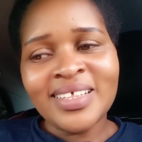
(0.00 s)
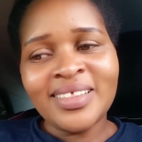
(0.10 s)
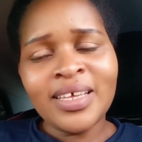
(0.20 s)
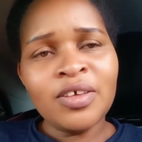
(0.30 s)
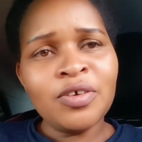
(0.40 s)

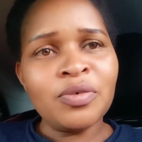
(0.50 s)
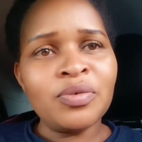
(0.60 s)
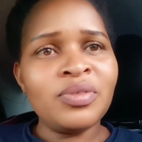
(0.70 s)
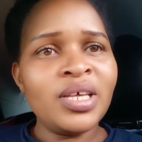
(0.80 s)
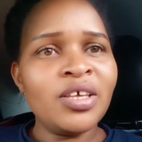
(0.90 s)
thank
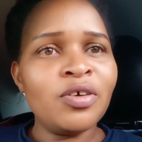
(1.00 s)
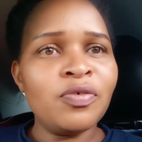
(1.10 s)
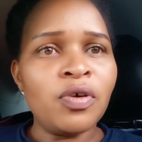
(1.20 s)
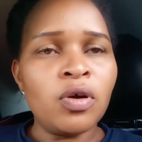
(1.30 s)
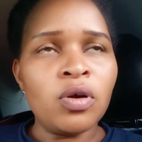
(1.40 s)
you thank you
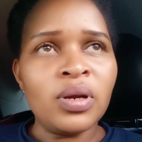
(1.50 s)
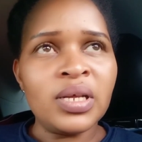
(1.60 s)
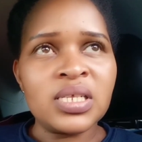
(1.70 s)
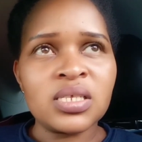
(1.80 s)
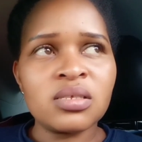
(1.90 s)
for
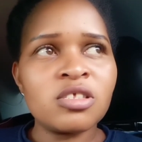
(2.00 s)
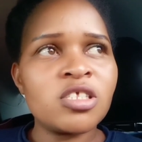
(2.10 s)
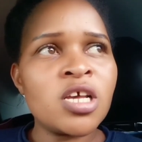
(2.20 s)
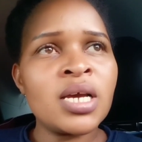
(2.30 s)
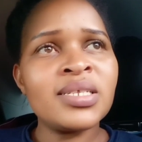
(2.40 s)

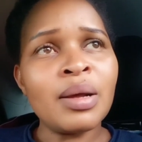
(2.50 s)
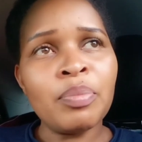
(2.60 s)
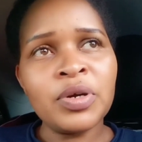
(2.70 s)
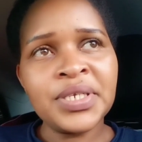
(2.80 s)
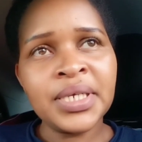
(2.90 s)
always
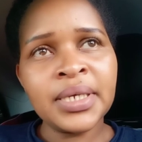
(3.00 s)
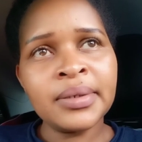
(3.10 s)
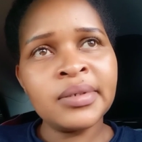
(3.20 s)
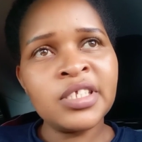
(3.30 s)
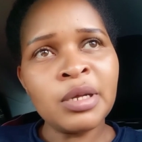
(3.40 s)
supporting
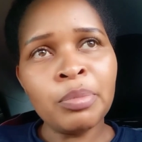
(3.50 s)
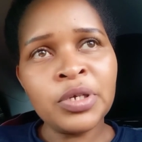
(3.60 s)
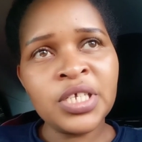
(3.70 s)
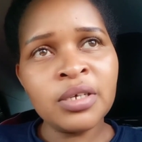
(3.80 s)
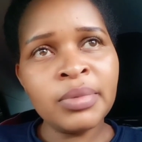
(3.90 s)

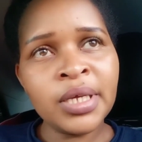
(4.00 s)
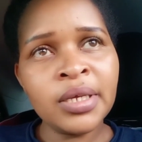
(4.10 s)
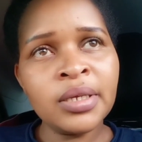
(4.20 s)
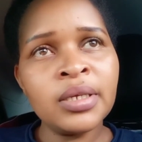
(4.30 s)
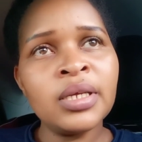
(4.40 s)
supporting
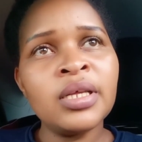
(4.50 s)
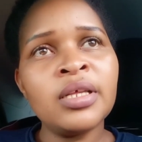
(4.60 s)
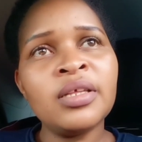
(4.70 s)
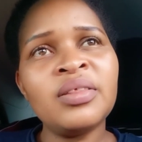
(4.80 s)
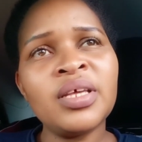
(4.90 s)
me
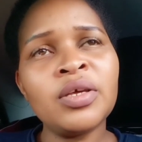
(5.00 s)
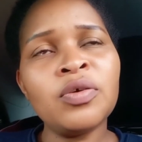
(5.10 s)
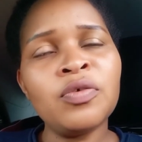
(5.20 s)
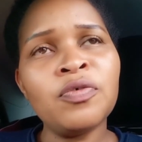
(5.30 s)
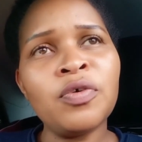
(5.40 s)
thank
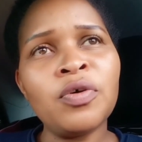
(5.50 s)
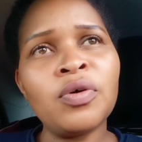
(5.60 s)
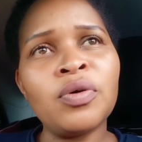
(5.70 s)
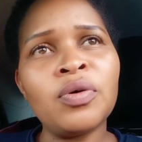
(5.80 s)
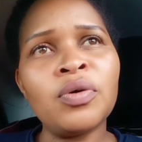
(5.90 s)
you for
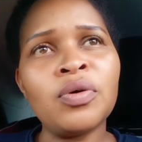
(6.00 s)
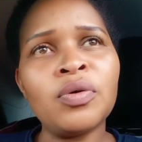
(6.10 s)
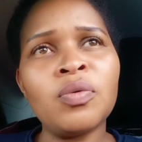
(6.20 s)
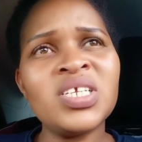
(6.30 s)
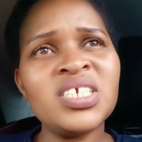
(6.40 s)

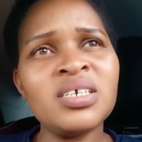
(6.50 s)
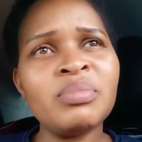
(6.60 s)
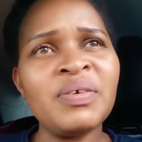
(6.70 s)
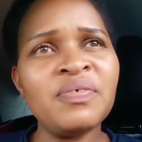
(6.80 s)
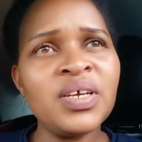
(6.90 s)
watching
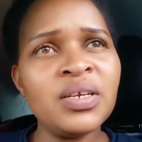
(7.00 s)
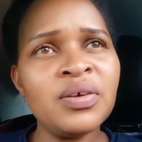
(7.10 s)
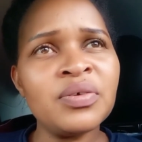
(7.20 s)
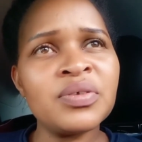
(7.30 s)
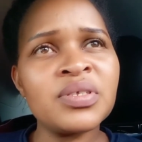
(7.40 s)
my
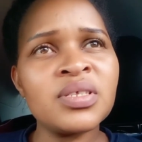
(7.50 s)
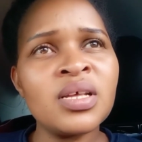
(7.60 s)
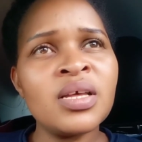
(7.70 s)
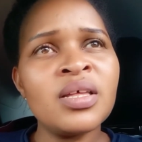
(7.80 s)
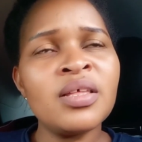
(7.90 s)
videos
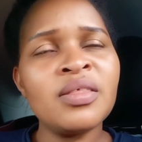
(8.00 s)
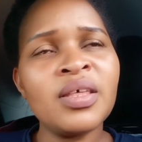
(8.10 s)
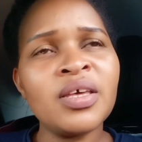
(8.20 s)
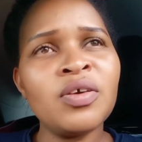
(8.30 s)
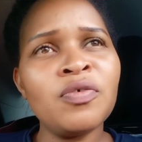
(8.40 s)

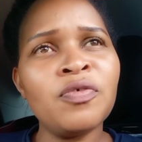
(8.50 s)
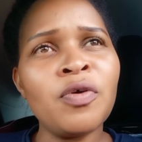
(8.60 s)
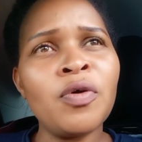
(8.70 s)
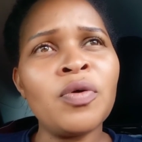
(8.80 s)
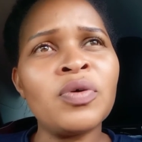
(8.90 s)
thank you
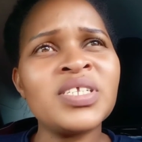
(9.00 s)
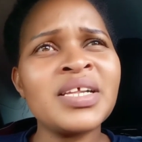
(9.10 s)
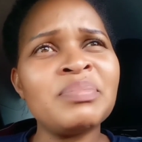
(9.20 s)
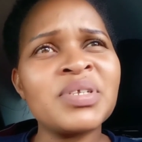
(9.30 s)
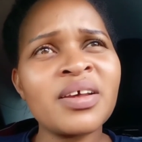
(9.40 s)
for
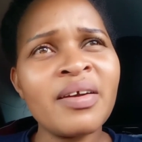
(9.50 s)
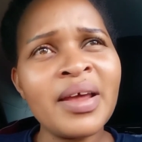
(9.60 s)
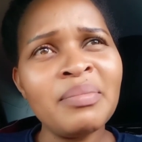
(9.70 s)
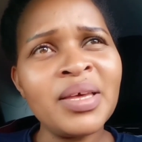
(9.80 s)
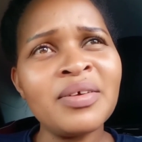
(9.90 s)

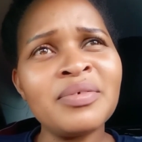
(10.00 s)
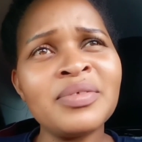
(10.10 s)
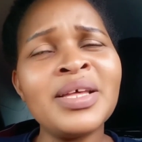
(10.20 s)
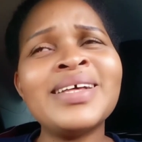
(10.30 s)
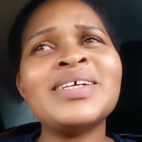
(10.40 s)
subscribing
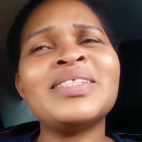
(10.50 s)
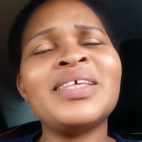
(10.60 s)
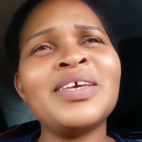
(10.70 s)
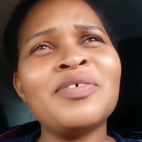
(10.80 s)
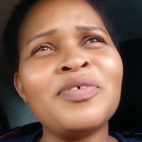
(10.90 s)

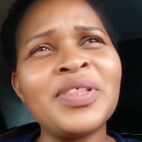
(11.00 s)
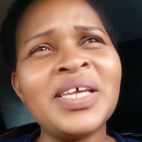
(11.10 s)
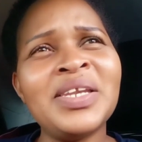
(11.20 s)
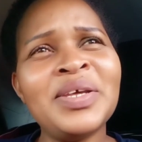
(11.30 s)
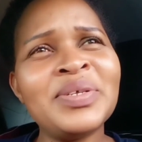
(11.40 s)
thank you for the
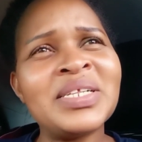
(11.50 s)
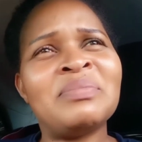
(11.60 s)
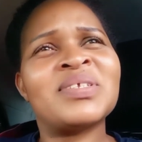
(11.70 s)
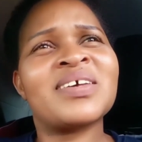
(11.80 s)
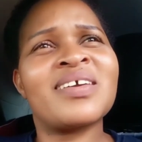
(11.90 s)
new
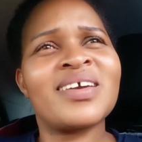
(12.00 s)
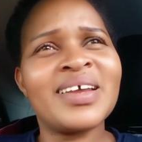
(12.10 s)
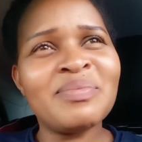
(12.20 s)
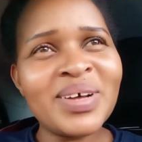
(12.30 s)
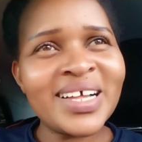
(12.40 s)

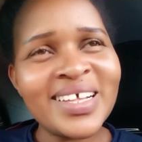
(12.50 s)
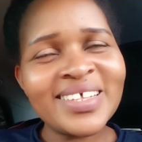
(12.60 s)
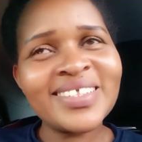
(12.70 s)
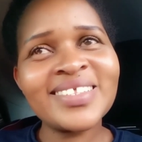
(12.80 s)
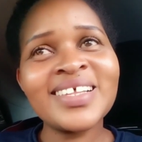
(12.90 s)

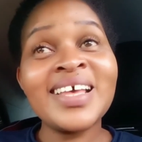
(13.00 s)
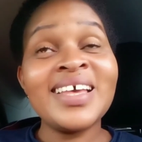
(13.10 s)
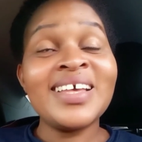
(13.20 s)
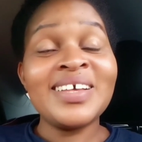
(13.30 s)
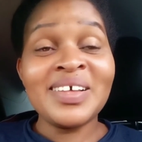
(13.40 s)
subscribers
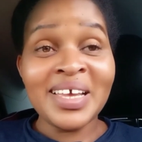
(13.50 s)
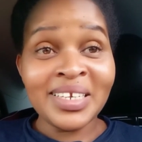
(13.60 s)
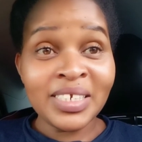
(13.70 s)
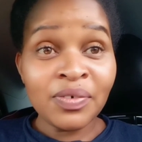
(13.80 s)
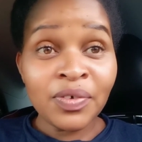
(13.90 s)

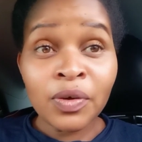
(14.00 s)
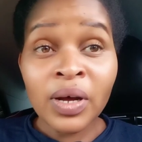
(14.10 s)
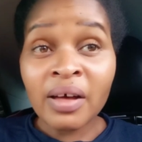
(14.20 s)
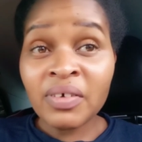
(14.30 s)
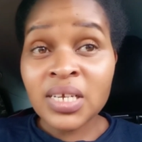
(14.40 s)
and if you
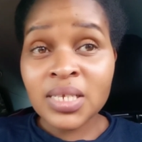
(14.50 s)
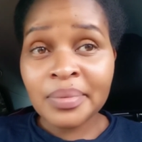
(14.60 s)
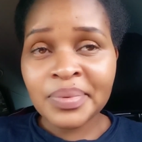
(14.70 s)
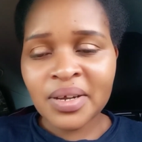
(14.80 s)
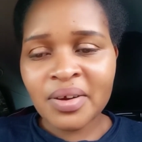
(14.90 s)
haven't
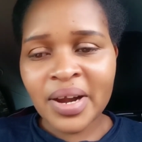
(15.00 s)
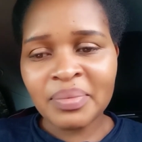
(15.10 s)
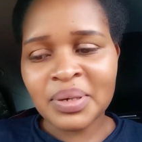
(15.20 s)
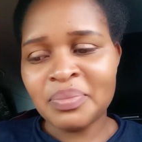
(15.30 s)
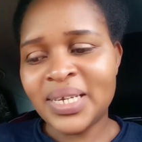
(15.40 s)

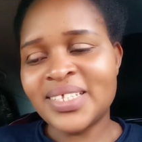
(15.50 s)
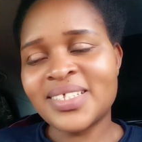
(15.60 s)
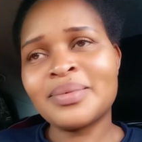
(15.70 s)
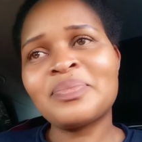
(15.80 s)
subscribed please